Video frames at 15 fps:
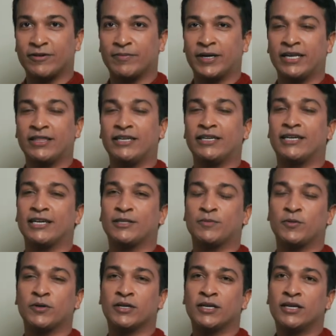in my Hindi
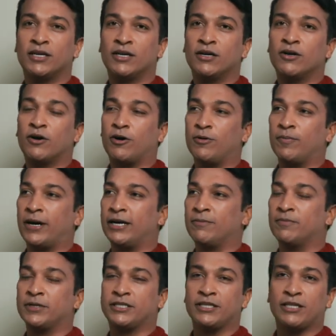textbook on
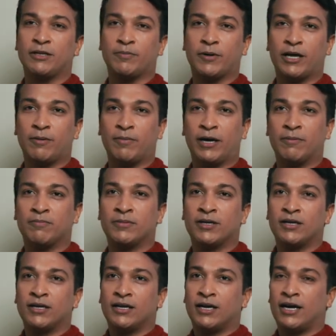Madam Bachindri Pal ma'am.
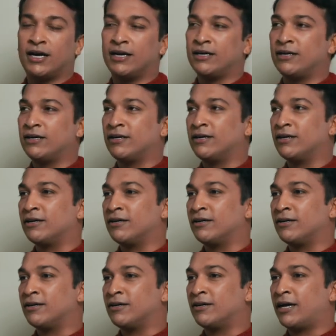And
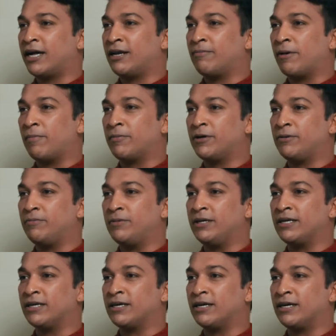I remembered being